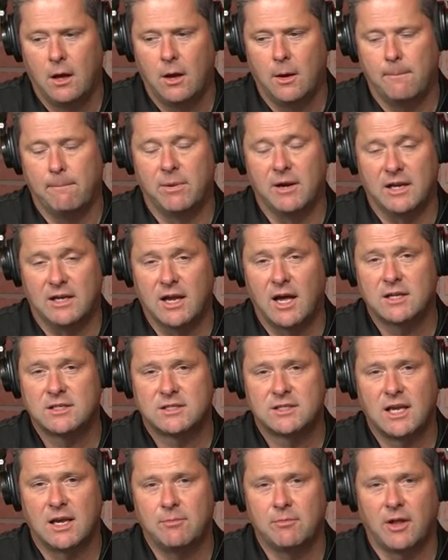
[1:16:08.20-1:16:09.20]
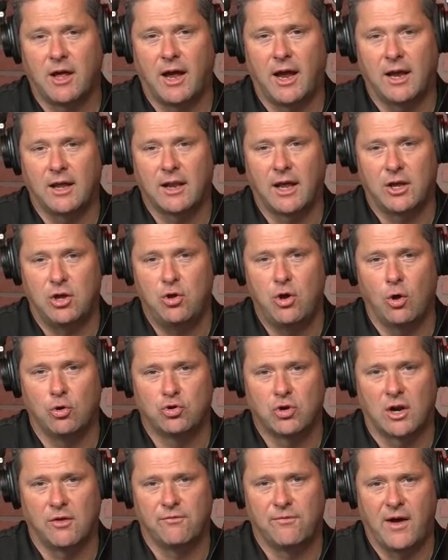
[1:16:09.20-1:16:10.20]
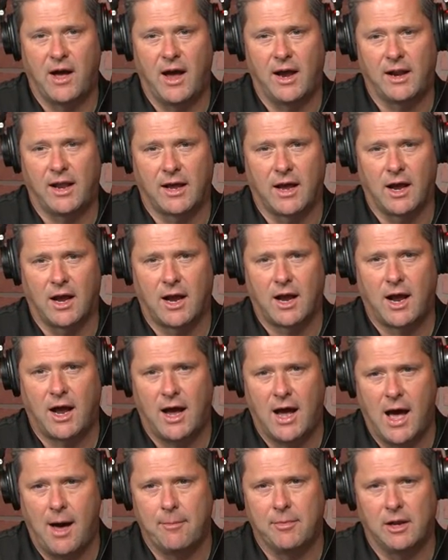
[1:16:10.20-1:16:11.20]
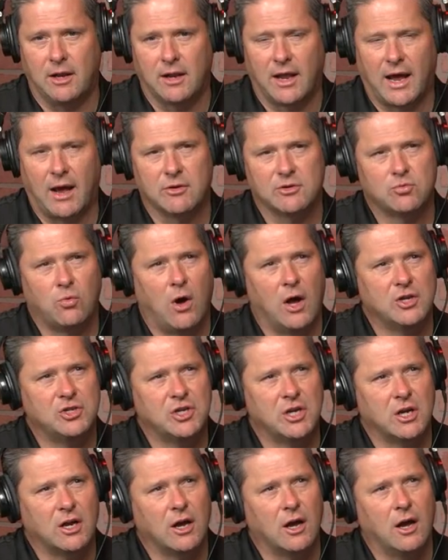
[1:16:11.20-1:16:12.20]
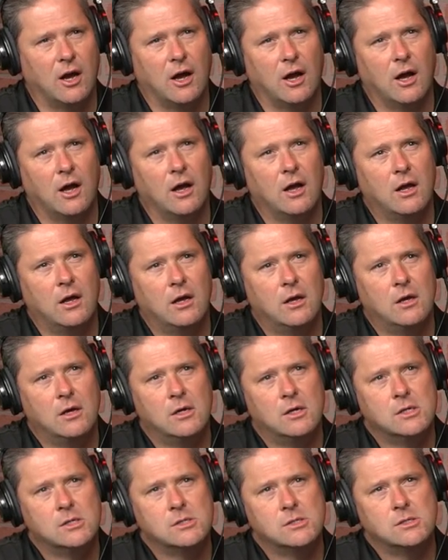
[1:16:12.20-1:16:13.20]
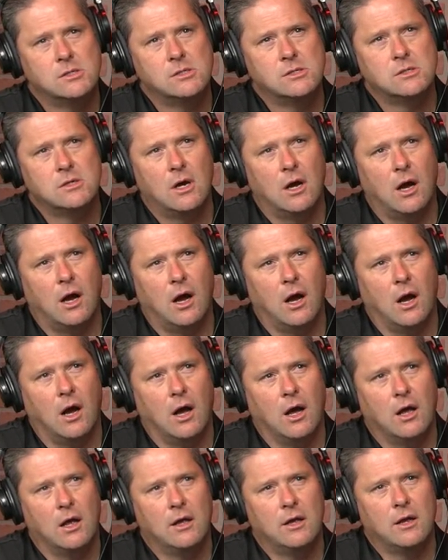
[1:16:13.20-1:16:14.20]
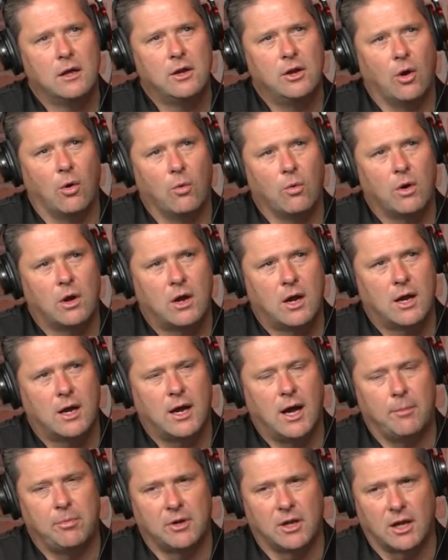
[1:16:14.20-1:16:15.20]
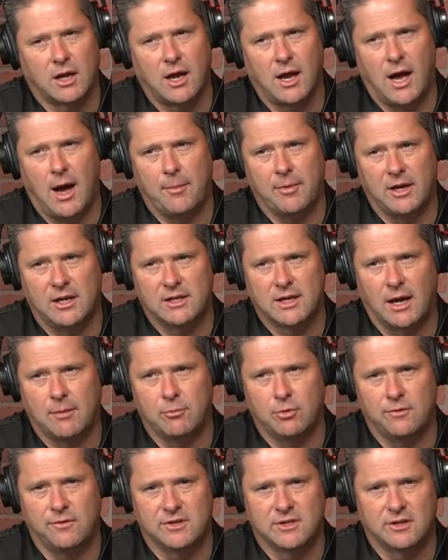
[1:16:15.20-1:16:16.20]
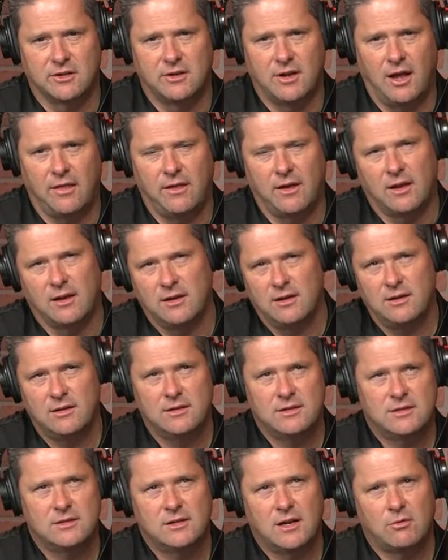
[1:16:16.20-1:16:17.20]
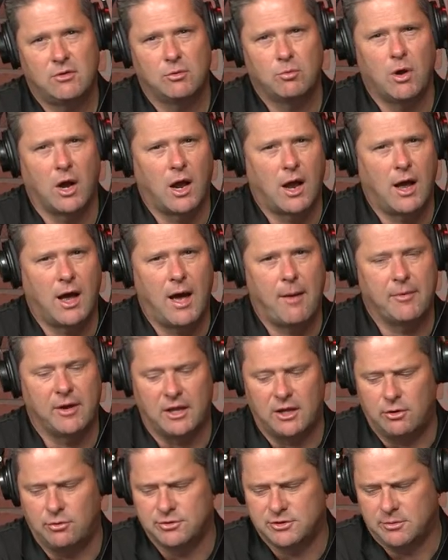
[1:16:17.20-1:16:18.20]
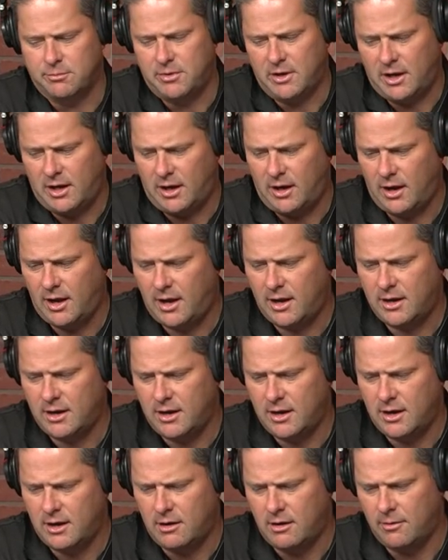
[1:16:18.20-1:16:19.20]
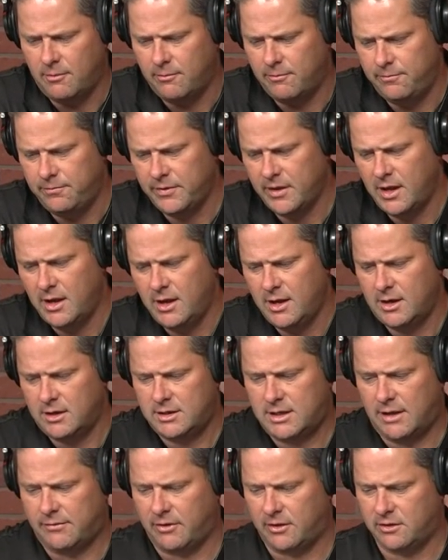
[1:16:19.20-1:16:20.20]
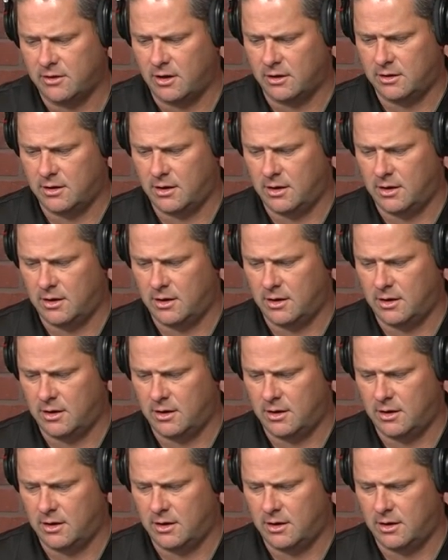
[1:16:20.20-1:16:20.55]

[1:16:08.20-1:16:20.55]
But it does seem like you go try to find, like, a comedy. Like, I was watching, you know, couple of comedy type movies of the day thinking, yeah, this is not really what comedy used to be. I definitely thought